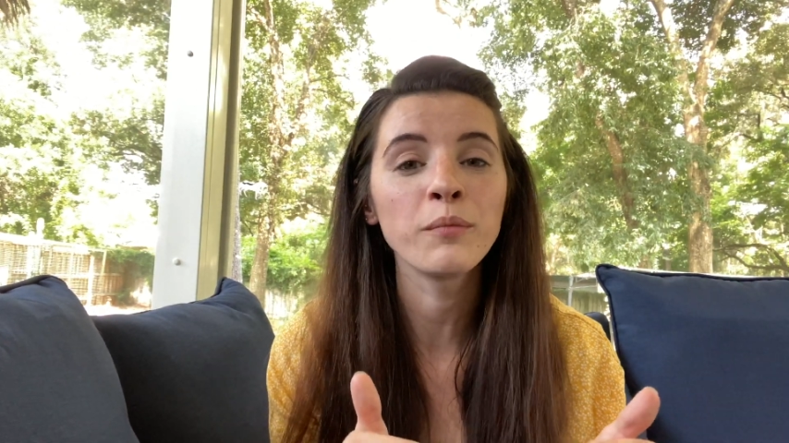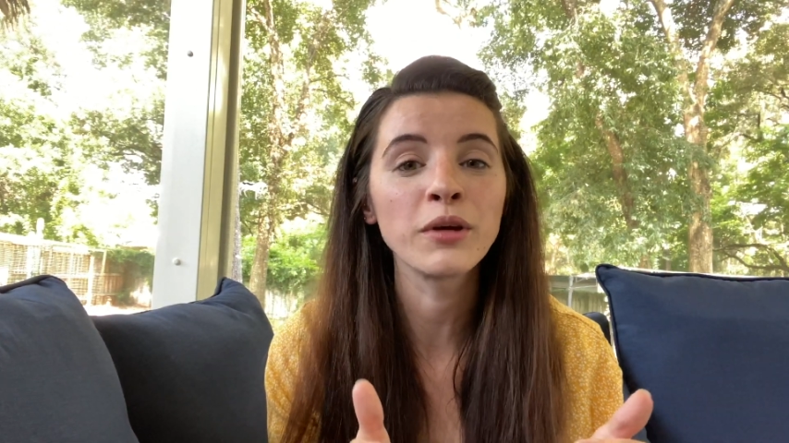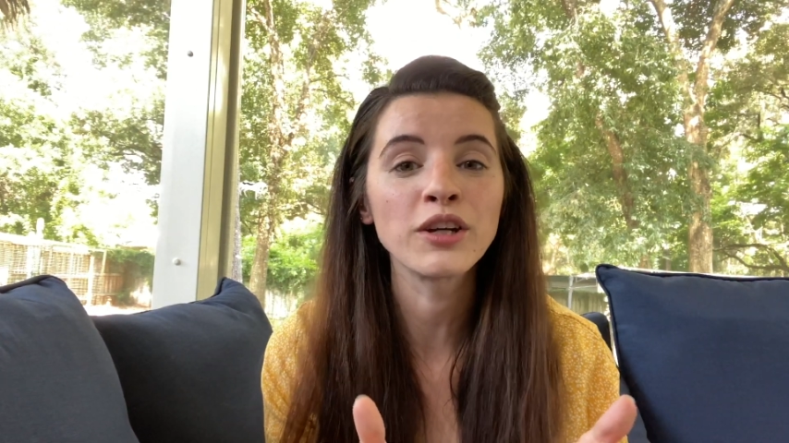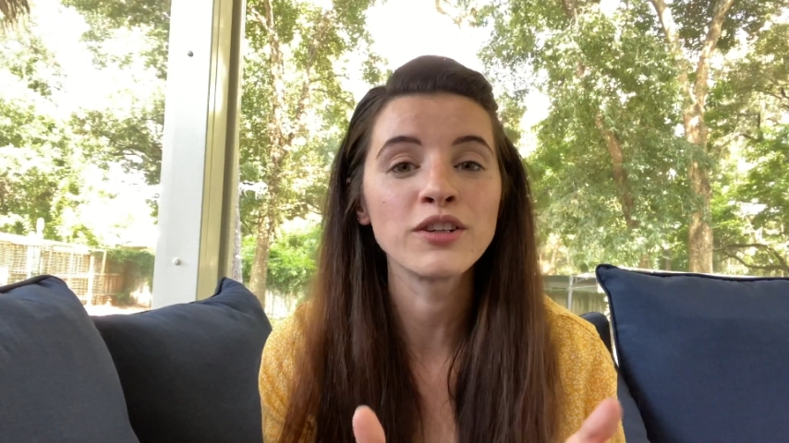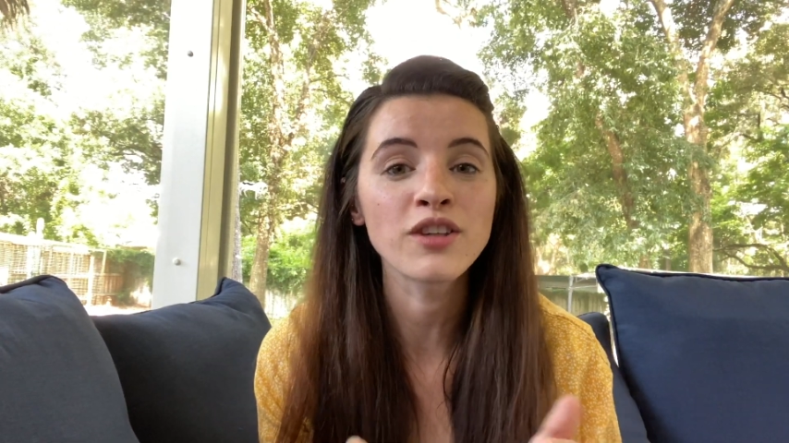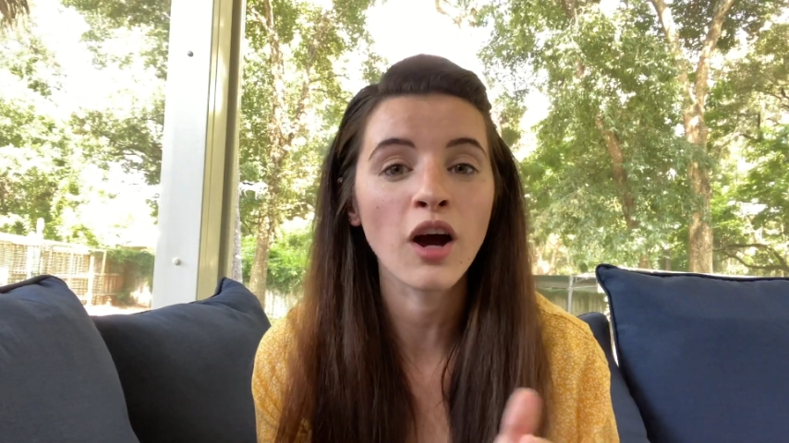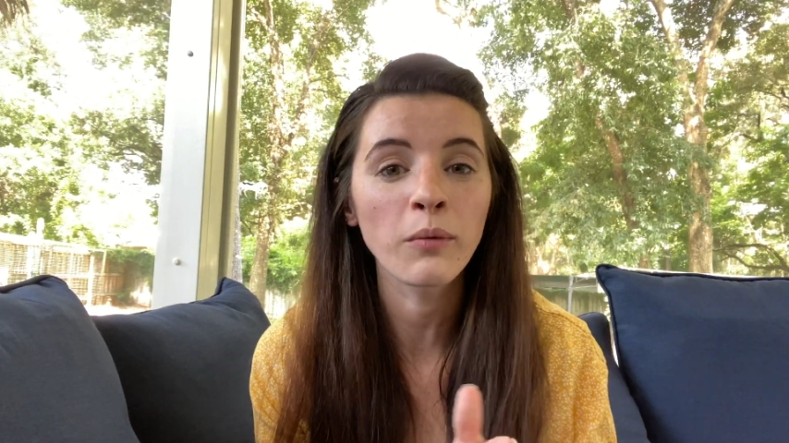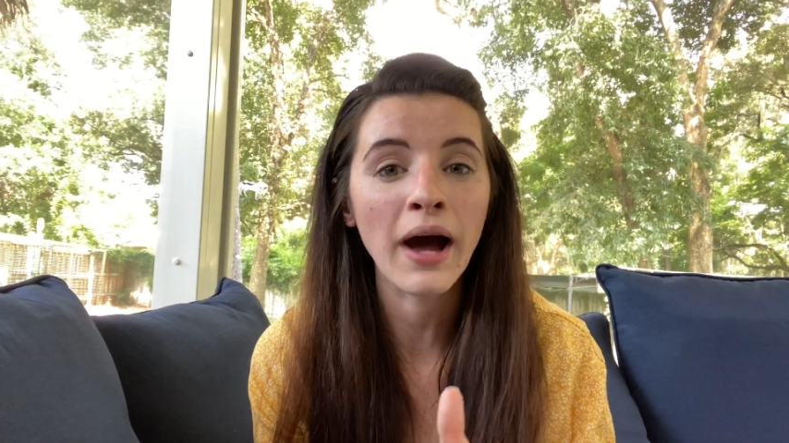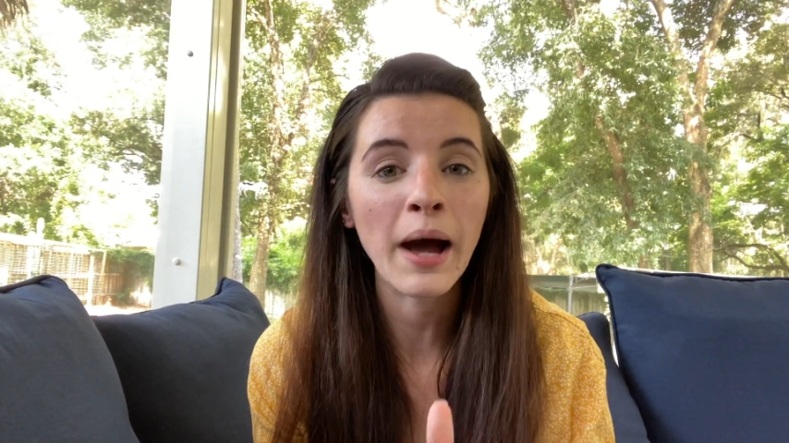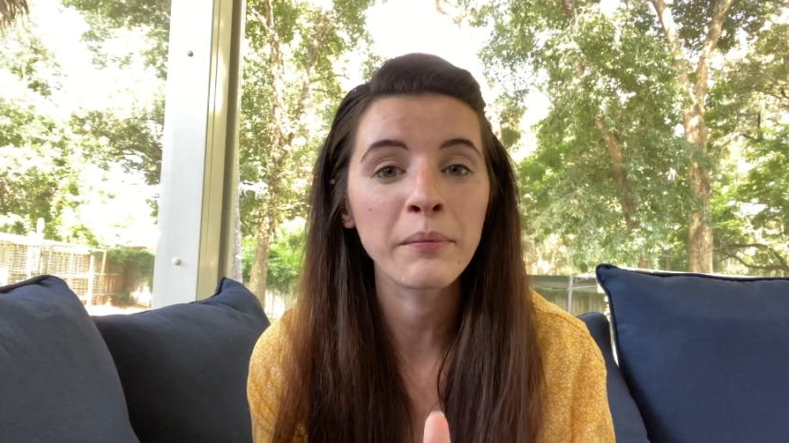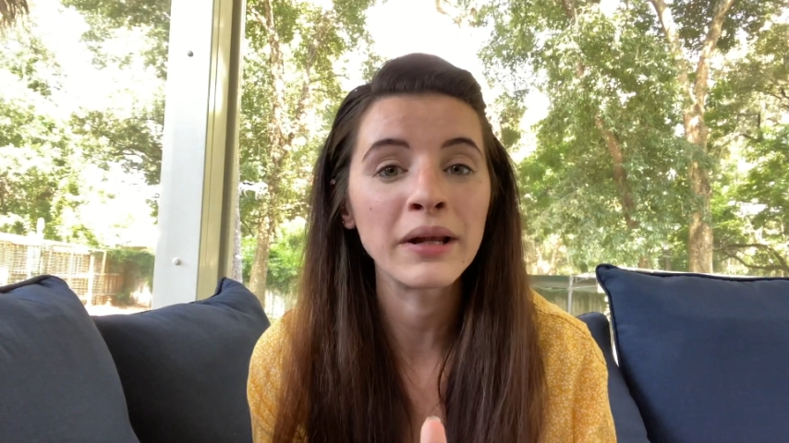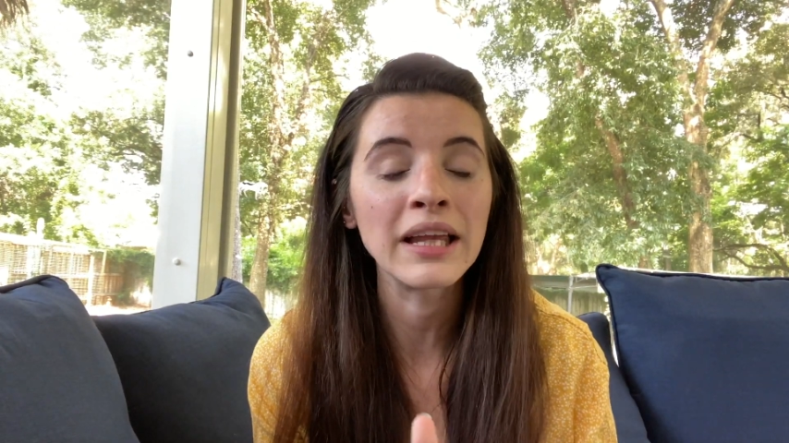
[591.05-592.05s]
because I will
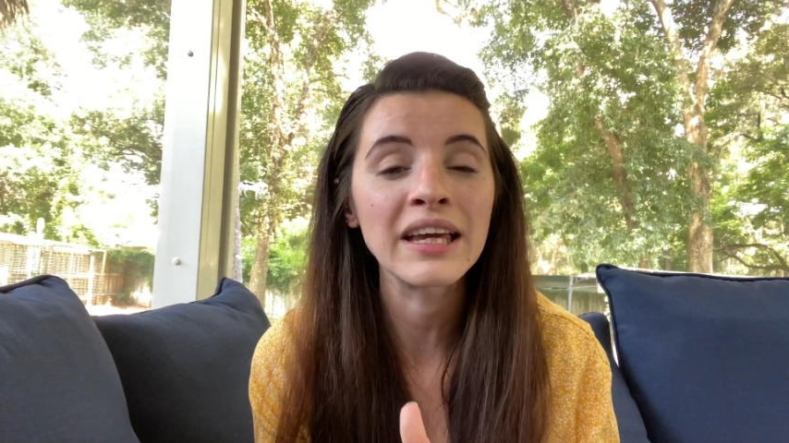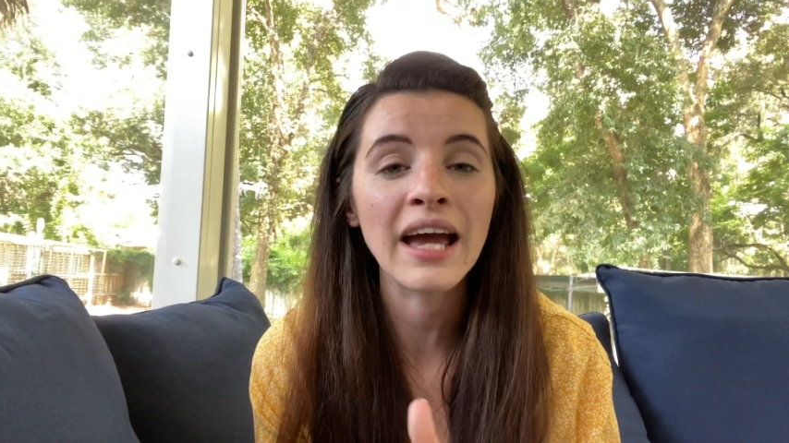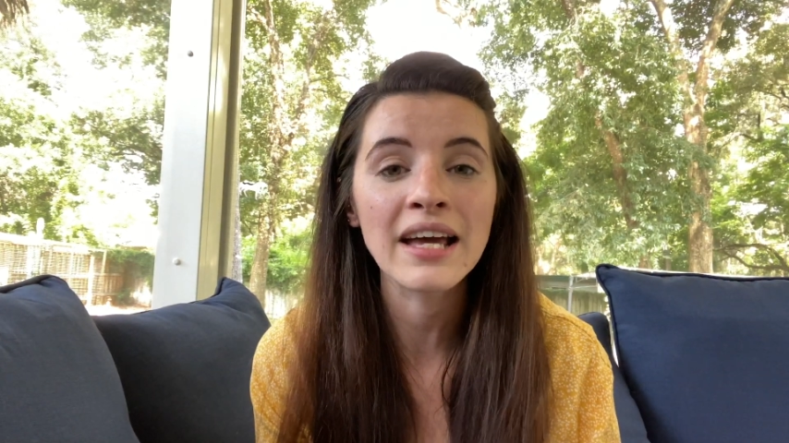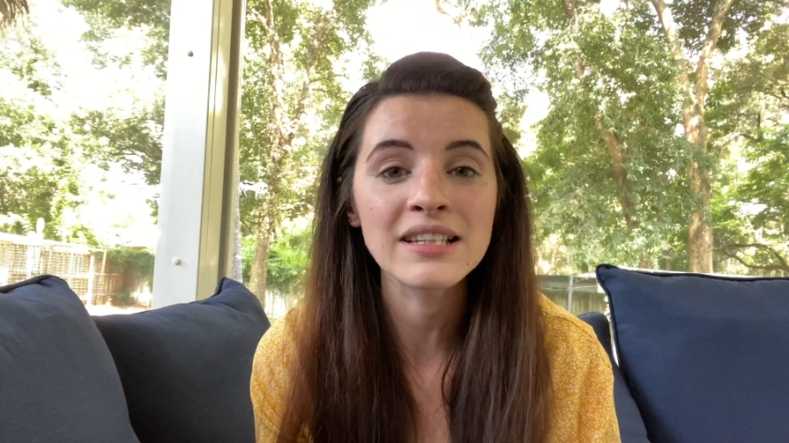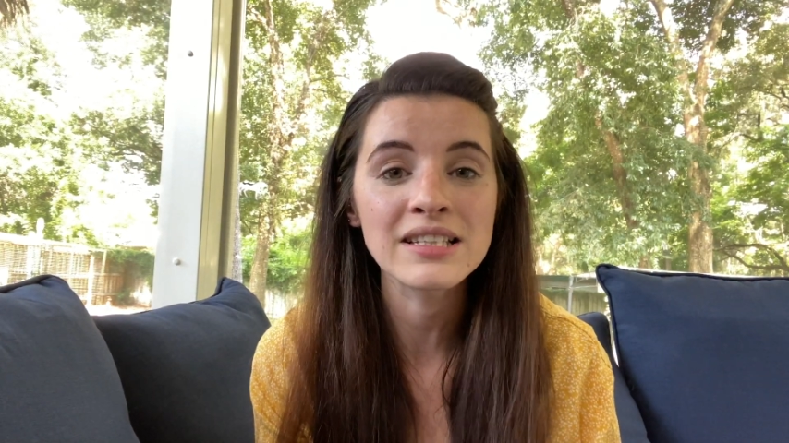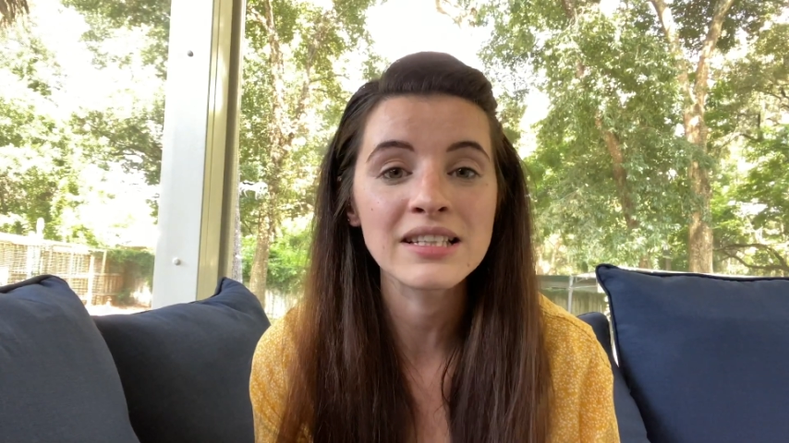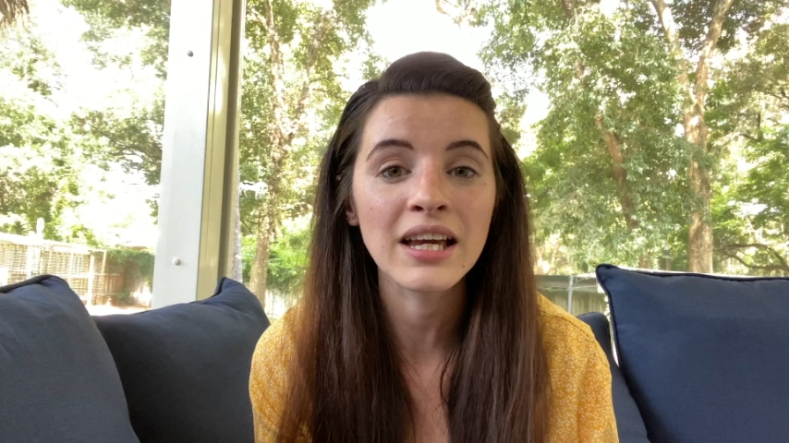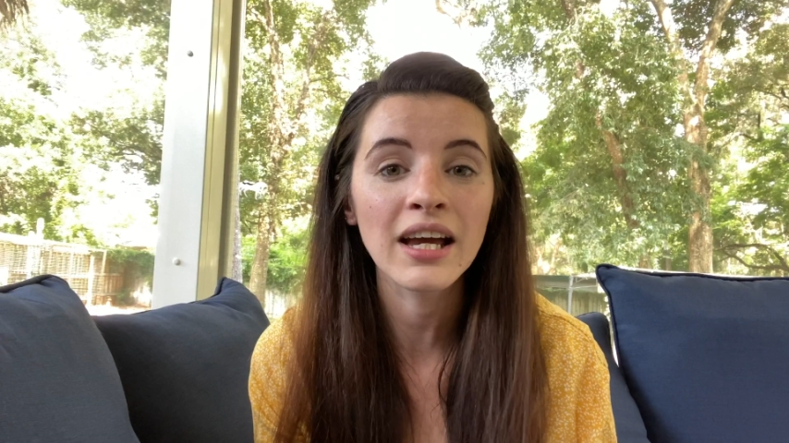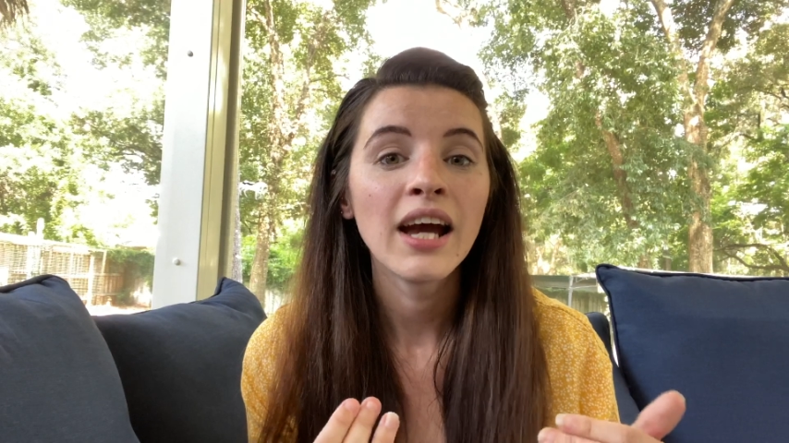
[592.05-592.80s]
happily edit it